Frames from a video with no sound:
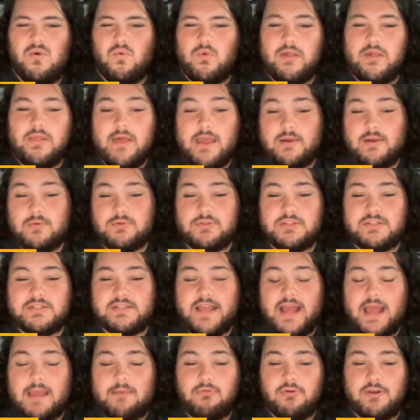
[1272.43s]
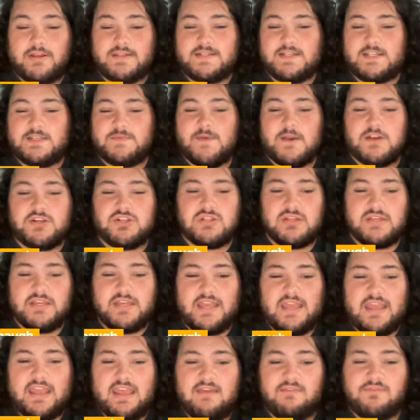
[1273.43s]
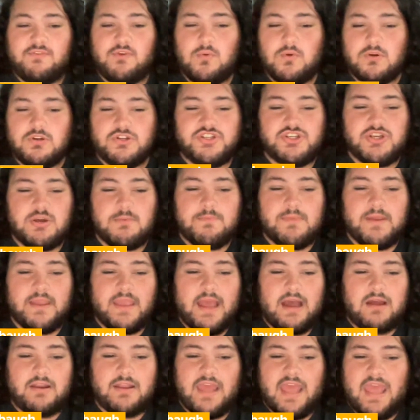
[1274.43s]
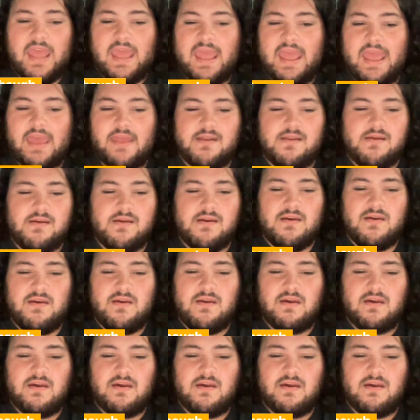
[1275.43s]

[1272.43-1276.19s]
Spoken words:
we like what this guy brings, especially if you are jumping out ahead